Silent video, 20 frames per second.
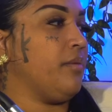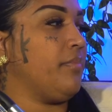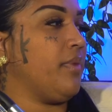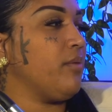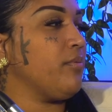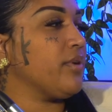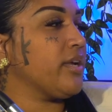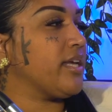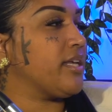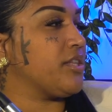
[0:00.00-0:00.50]

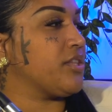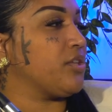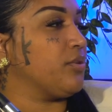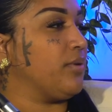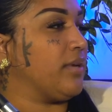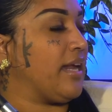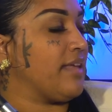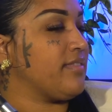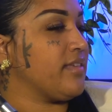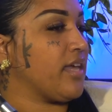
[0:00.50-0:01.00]
But we're getting through
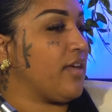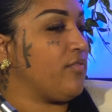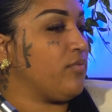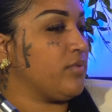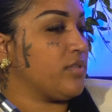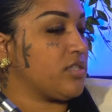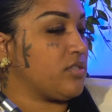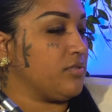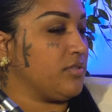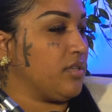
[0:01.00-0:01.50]
it. I think
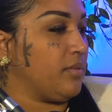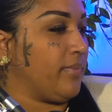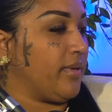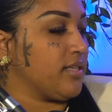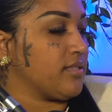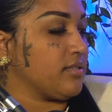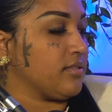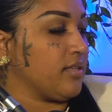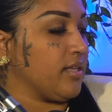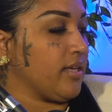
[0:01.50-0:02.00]
everyone's doing the
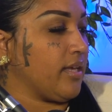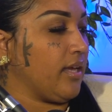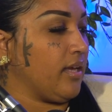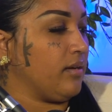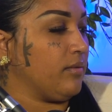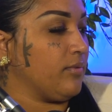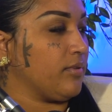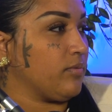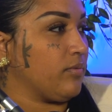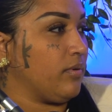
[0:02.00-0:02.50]
best that they
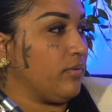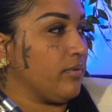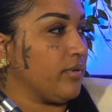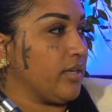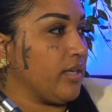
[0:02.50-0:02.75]
can with what we're